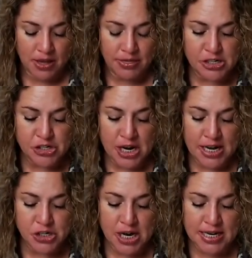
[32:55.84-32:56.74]
The
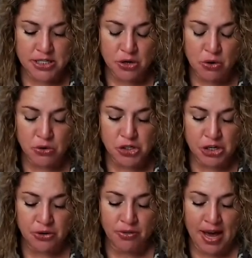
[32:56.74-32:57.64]
judge has told
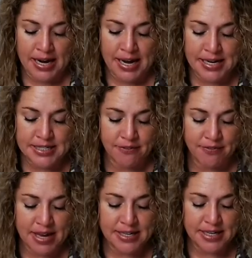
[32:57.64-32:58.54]
you that a
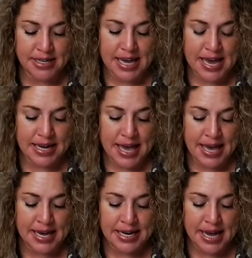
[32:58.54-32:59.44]
defendant can
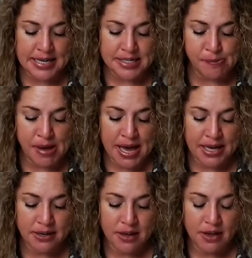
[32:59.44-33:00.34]
aid and
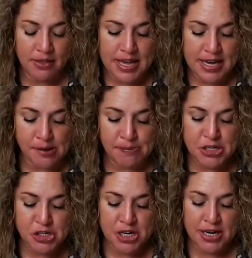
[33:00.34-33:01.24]
abet the
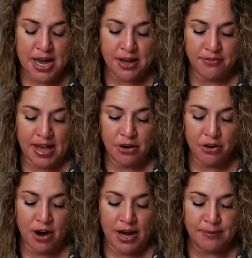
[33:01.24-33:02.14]
commission of a
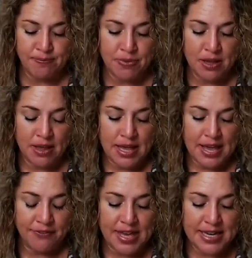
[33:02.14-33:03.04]
crime
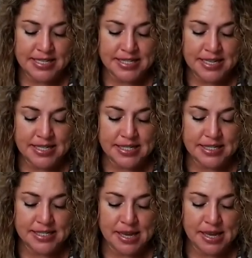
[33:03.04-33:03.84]
if he assists